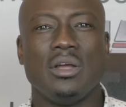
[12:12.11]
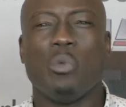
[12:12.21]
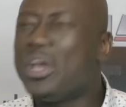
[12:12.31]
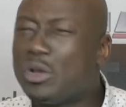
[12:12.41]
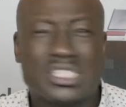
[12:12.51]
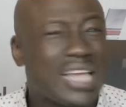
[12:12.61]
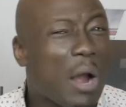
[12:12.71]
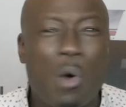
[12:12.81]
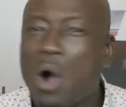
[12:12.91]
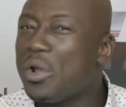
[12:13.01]
We could say
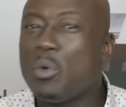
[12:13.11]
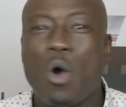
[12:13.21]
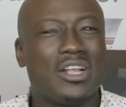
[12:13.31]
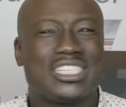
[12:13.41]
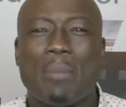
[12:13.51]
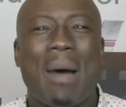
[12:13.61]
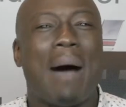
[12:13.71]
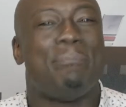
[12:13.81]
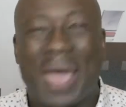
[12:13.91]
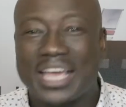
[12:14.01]
what we want to say
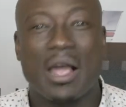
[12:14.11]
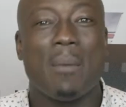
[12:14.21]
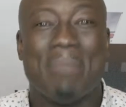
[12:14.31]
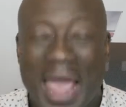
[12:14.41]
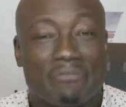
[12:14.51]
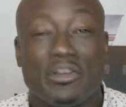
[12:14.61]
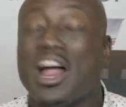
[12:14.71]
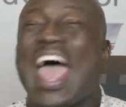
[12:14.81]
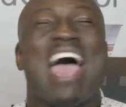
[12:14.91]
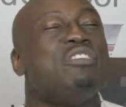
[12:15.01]
about Baker
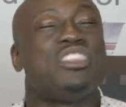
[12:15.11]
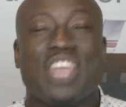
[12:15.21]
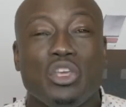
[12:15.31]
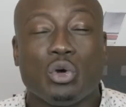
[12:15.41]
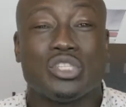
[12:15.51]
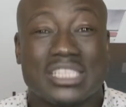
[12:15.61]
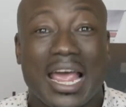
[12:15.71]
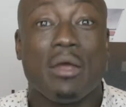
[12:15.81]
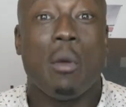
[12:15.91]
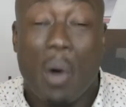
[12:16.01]
Mayfield, everything you could say,